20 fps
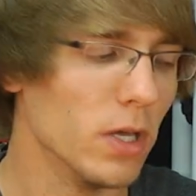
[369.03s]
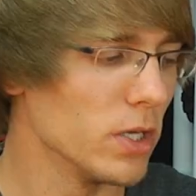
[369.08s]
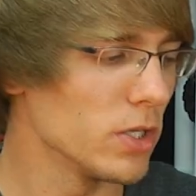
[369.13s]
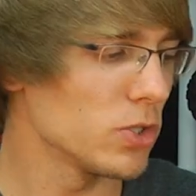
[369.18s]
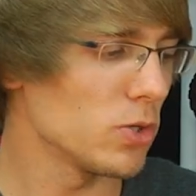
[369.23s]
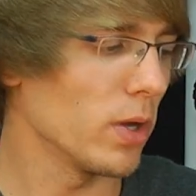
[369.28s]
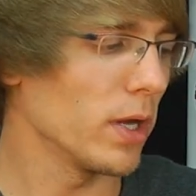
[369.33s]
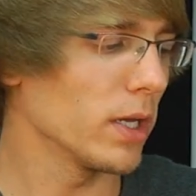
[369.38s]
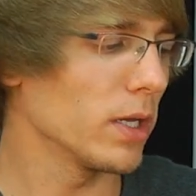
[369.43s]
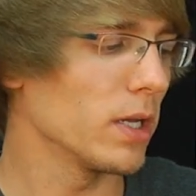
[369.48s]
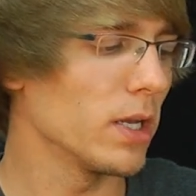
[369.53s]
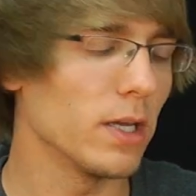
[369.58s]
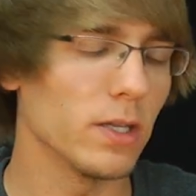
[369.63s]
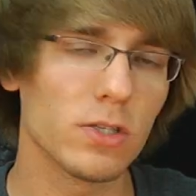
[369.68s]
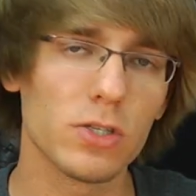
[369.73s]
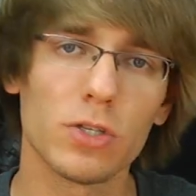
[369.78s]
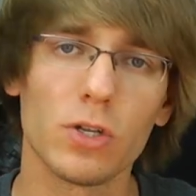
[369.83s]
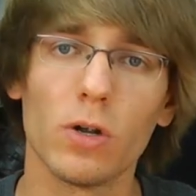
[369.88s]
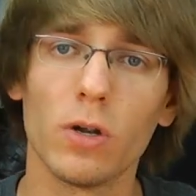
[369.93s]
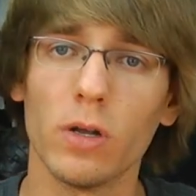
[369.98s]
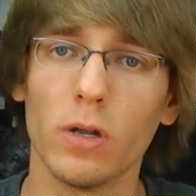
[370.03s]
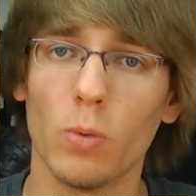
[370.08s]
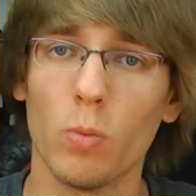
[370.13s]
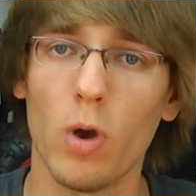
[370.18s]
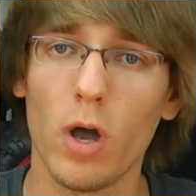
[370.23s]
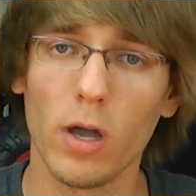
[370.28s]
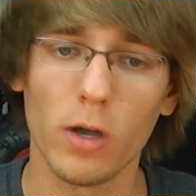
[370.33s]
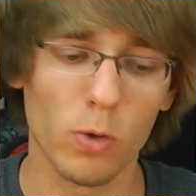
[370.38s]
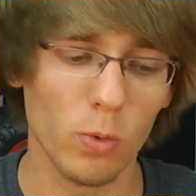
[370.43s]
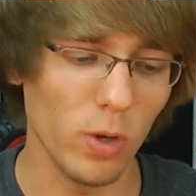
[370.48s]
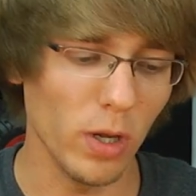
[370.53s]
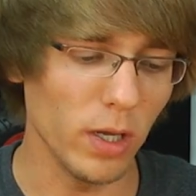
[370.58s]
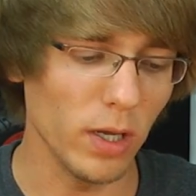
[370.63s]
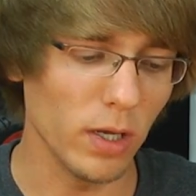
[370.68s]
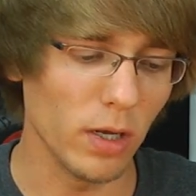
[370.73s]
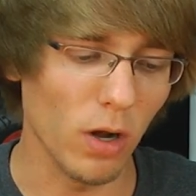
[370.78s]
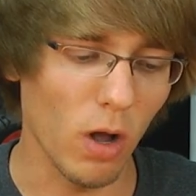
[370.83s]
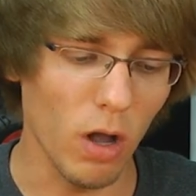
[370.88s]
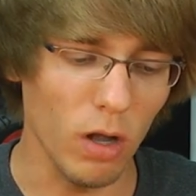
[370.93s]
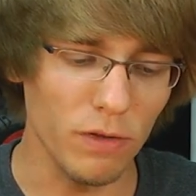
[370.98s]
So I can hit start and walk away
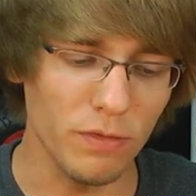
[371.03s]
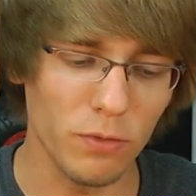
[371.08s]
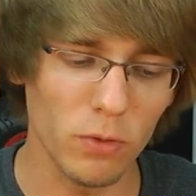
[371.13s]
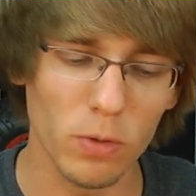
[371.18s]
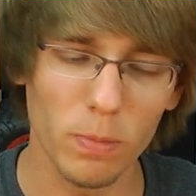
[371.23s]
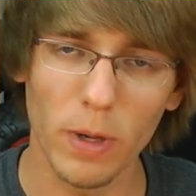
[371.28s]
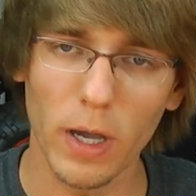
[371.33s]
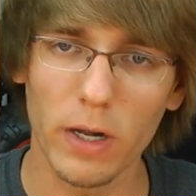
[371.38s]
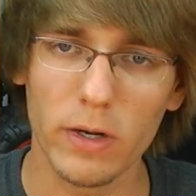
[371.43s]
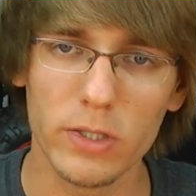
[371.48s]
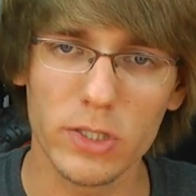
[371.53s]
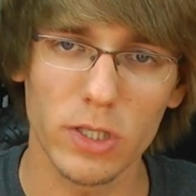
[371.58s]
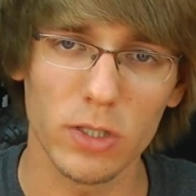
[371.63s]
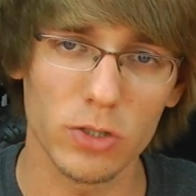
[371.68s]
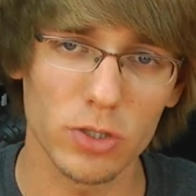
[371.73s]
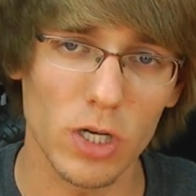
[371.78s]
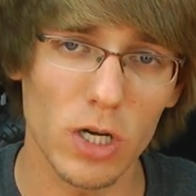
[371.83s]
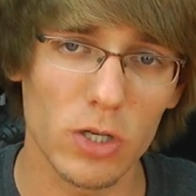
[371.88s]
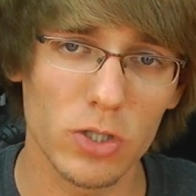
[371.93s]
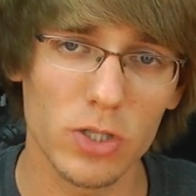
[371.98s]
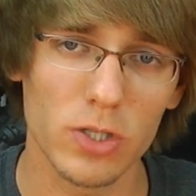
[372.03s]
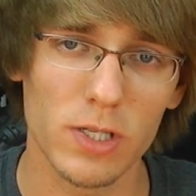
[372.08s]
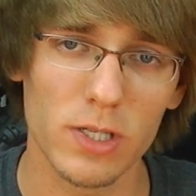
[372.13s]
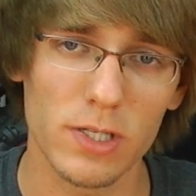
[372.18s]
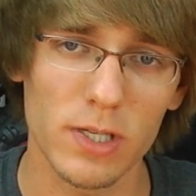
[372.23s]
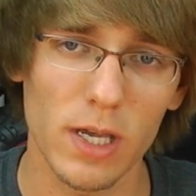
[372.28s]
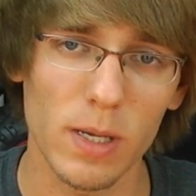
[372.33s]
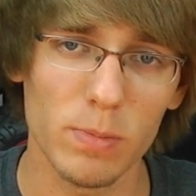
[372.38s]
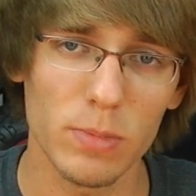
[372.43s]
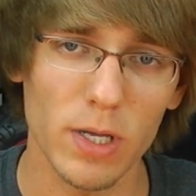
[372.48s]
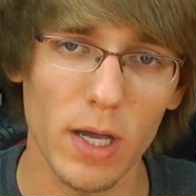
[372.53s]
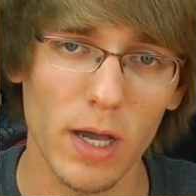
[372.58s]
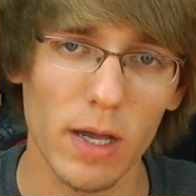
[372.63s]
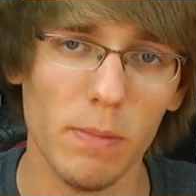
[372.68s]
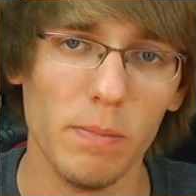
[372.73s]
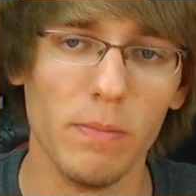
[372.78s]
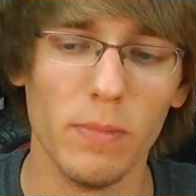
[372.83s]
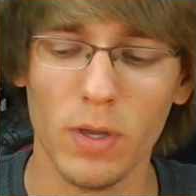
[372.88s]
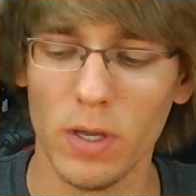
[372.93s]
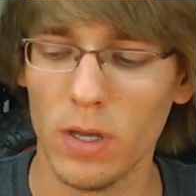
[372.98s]
and all four batteries get charged at the same time.